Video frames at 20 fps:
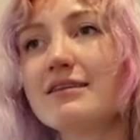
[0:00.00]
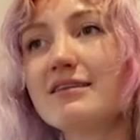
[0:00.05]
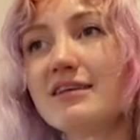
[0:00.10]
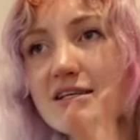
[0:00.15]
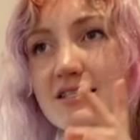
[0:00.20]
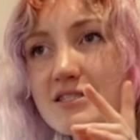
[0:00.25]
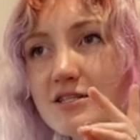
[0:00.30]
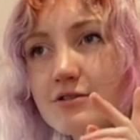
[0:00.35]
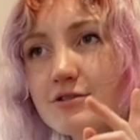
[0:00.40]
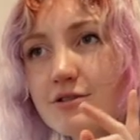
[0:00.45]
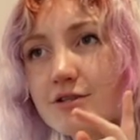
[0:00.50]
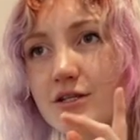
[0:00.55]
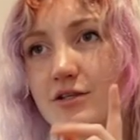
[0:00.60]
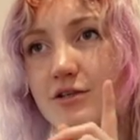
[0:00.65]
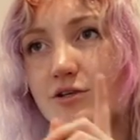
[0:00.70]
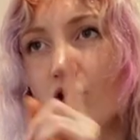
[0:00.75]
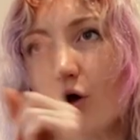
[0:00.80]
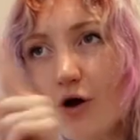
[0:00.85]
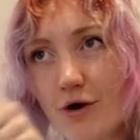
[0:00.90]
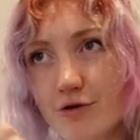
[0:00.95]
things that are on the
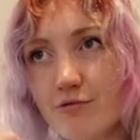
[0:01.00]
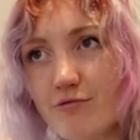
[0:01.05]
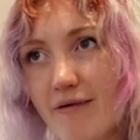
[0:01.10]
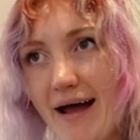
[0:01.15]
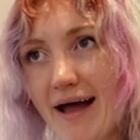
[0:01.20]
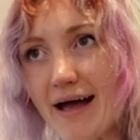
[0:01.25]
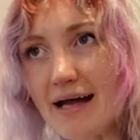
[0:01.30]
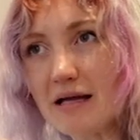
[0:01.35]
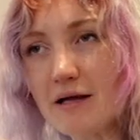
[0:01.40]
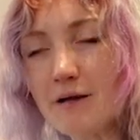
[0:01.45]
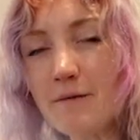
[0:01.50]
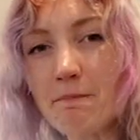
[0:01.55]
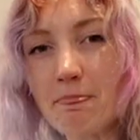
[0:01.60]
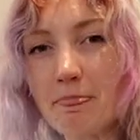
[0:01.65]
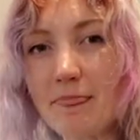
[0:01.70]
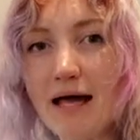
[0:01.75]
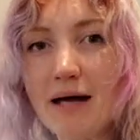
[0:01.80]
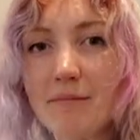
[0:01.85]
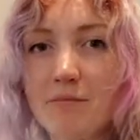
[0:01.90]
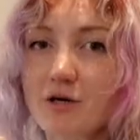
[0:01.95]
no rack,
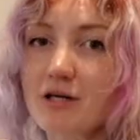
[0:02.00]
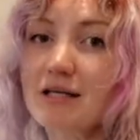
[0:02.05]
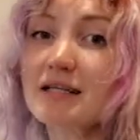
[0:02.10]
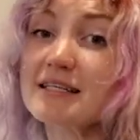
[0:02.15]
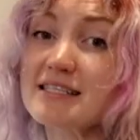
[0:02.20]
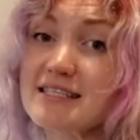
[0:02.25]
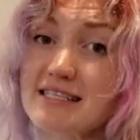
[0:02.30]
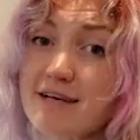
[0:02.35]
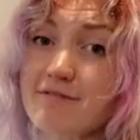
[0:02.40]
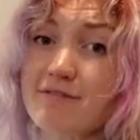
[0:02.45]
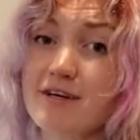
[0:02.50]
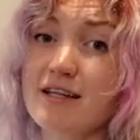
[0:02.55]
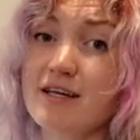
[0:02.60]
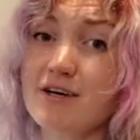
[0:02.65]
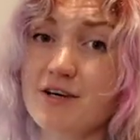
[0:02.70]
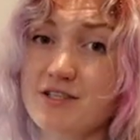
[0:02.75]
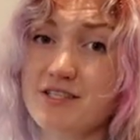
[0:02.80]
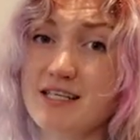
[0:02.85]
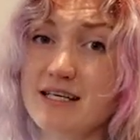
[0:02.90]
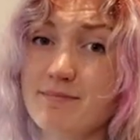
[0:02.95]
I'm not going to list
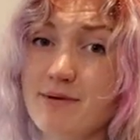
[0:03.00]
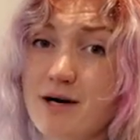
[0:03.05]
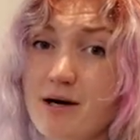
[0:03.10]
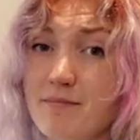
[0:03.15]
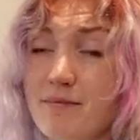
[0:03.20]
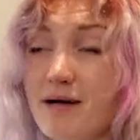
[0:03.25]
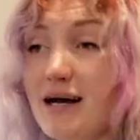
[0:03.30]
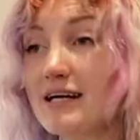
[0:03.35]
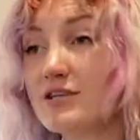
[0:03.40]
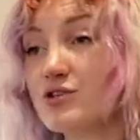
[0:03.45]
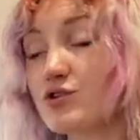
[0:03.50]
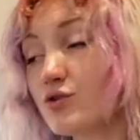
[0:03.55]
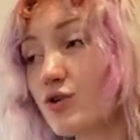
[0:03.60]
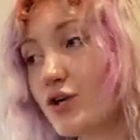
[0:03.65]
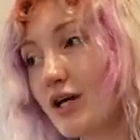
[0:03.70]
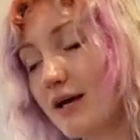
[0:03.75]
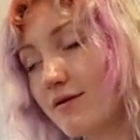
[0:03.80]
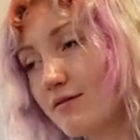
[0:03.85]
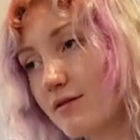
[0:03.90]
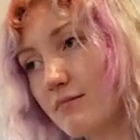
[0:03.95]
everything on Depop. I do
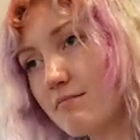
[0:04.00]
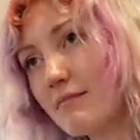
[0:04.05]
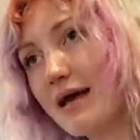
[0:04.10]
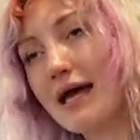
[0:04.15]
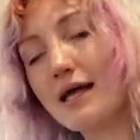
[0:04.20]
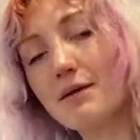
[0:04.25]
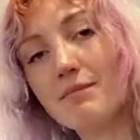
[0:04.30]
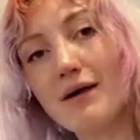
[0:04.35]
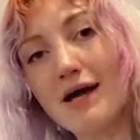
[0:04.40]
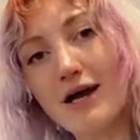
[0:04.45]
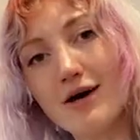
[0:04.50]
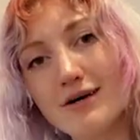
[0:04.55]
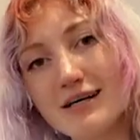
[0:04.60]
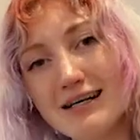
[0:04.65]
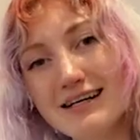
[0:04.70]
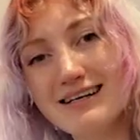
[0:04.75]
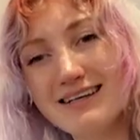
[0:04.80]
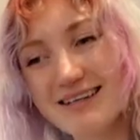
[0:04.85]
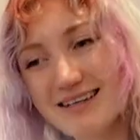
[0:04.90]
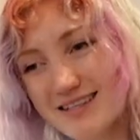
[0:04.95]
not have the manpower
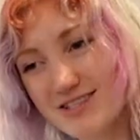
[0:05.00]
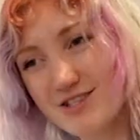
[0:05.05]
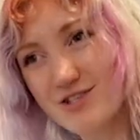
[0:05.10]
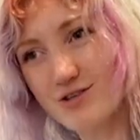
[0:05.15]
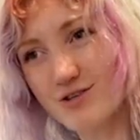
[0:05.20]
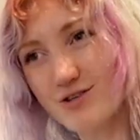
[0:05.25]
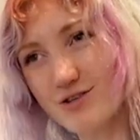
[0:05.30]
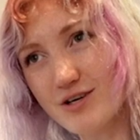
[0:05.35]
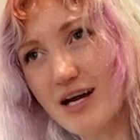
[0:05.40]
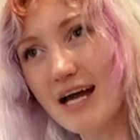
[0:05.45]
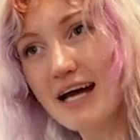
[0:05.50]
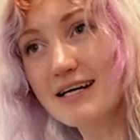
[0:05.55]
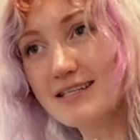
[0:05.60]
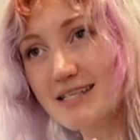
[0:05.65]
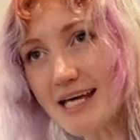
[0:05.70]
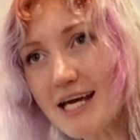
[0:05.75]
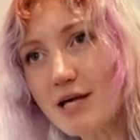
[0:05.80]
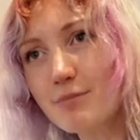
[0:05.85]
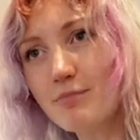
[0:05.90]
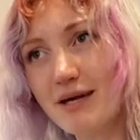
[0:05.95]
to
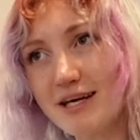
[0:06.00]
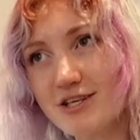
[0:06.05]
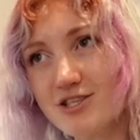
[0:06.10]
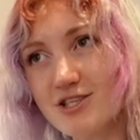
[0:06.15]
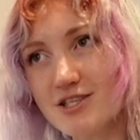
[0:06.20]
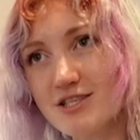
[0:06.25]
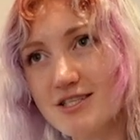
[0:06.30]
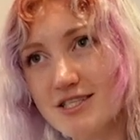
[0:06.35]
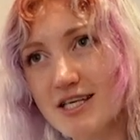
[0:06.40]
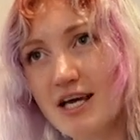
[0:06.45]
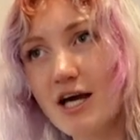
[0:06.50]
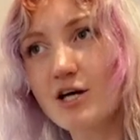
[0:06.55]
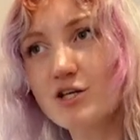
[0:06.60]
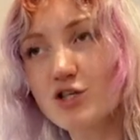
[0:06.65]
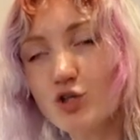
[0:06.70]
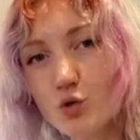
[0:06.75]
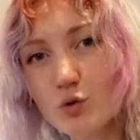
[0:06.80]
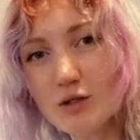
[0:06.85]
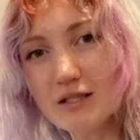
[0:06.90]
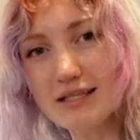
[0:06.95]
take pictures,
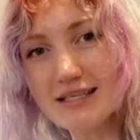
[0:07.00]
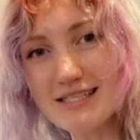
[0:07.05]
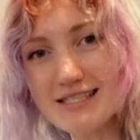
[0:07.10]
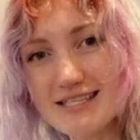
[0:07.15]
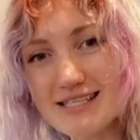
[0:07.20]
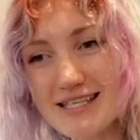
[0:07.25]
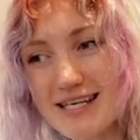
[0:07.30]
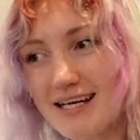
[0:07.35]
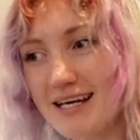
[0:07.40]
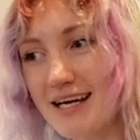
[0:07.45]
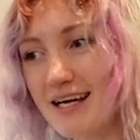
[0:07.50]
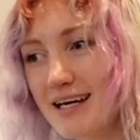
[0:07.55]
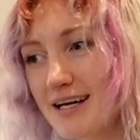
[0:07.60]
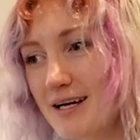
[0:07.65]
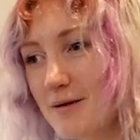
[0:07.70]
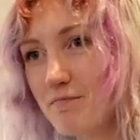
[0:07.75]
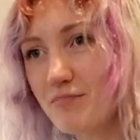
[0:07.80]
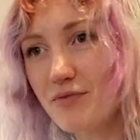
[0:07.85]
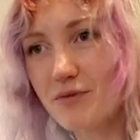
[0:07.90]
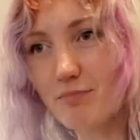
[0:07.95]
do a listing,
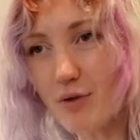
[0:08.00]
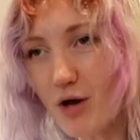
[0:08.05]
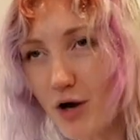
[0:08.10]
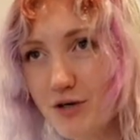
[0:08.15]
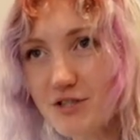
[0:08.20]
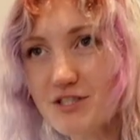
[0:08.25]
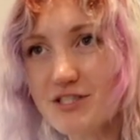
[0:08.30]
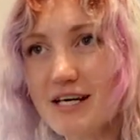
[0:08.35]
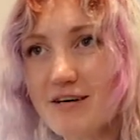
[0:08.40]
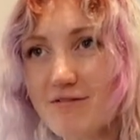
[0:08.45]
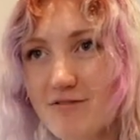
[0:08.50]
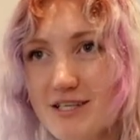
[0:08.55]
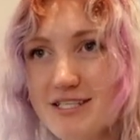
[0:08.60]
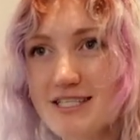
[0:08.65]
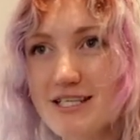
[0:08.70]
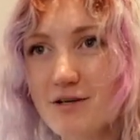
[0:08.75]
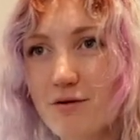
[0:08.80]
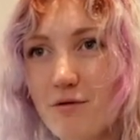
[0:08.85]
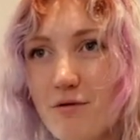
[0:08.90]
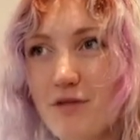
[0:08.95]
post every
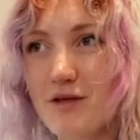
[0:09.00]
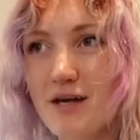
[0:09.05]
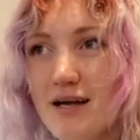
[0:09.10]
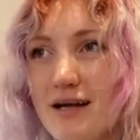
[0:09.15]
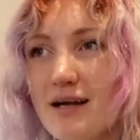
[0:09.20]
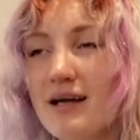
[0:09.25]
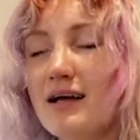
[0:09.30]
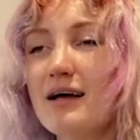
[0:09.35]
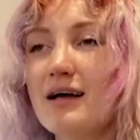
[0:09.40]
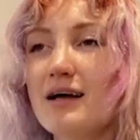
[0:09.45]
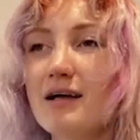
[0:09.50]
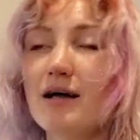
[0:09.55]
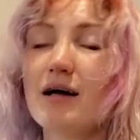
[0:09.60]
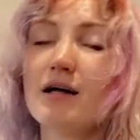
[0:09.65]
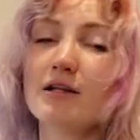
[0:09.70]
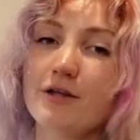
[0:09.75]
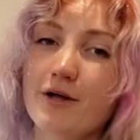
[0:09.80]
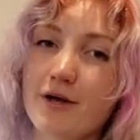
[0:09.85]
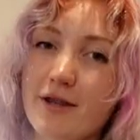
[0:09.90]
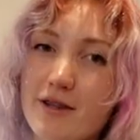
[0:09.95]
single thing.
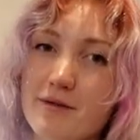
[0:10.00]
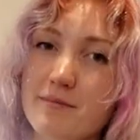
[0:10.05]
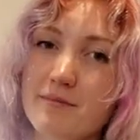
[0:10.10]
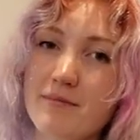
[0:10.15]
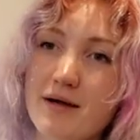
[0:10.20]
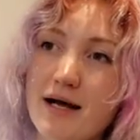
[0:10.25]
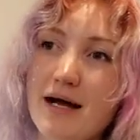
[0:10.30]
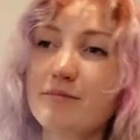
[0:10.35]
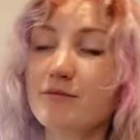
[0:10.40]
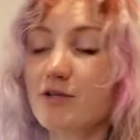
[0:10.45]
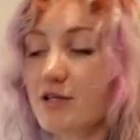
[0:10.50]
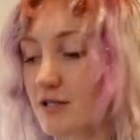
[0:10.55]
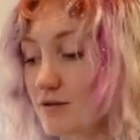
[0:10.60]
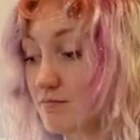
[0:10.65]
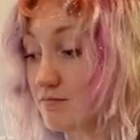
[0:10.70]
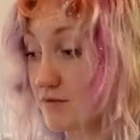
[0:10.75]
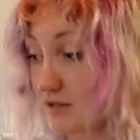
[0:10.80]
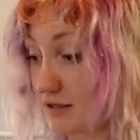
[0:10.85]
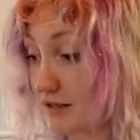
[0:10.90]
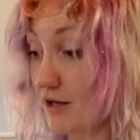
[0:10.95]
A lot of them,
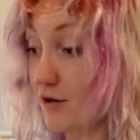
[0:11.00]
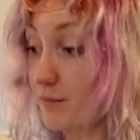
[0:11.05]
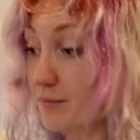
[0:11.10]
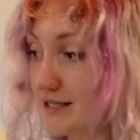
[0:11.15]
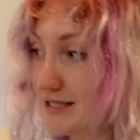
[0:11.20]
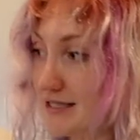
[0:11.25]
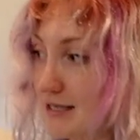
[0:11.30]
there'll be